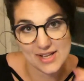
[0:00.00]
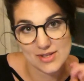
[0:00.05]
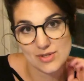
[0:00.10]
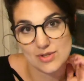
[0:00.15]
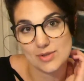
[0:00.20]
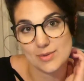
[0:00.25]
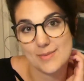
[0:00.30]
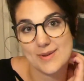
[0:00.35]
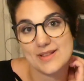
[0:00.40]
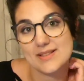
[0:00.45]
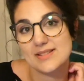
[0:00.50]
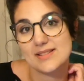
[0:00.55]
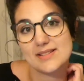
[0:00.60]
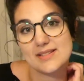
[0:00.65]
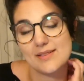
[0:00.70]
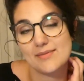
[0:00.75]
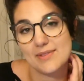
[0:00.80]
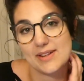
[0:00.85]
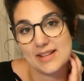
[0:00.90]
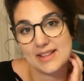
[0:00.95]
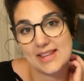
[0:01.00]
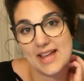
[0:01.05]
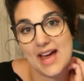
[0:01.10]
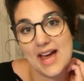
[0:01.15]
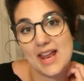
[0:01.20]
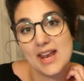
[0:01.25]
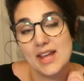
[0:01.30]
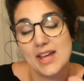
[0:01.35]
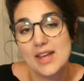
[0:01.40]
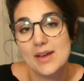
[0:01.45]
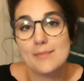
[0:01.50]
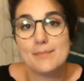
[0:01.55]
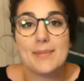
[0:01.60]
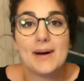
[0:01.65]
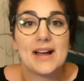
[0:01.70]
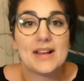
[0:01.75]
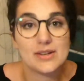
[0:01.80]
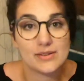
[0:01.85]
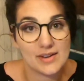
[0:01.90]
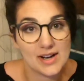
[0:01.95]
instruments, stuff like that.
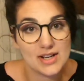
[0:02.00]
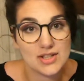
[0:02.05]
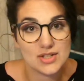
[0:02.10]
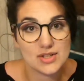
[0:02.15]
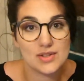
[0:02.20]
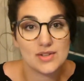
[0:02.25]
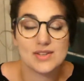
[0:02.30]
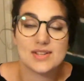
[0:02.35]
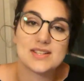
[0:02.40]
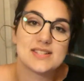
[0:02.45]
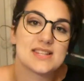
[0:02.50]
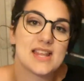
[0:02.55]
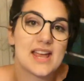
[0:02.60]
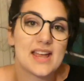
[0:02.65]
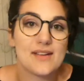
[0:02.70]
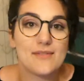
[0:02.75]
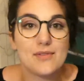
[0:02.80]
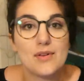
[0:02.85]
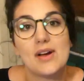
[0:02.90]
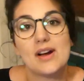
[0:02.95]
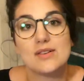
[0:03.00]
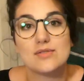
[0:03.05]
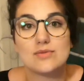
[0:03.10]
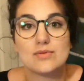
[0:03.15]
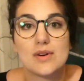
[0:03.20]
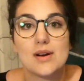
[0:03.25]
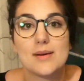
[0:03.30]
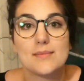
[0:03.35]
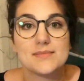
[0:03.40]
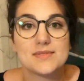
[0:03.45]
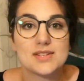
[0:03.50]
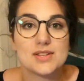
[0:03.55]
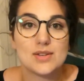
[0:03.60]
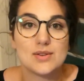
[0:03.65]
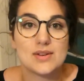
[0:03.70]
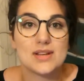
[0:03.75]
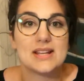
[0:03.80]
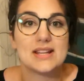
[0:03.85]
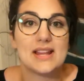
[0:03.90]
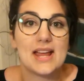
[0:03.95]
Bidirectional is like if you got drums and you
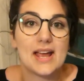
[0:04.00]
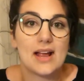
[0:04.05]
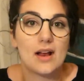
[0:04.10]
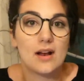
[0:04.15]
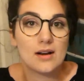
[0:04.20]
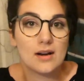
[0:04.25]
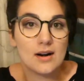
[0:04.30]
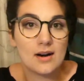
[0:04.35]
need like,